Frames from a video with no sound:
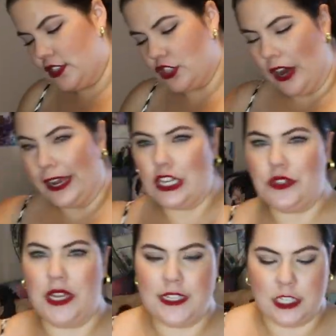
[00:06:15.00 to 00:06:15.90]
this Target
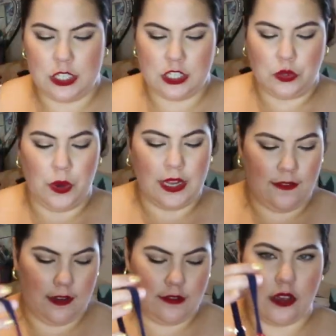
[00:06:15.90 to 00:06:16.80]
dress. This is
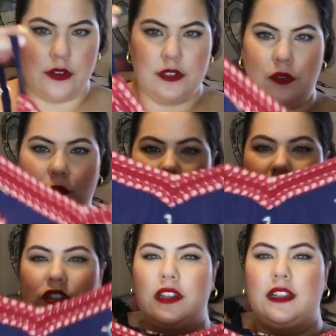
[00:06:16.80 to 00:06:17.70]
twenty-five dollars
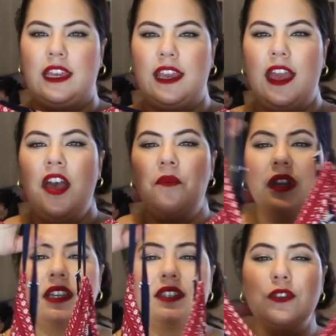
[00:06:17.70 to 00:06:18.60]
originally,
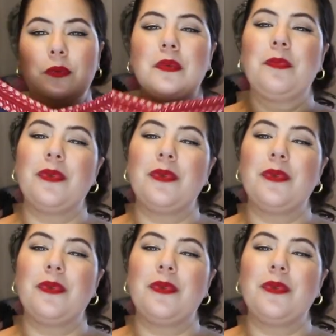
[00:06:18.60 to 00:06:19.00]
but it's super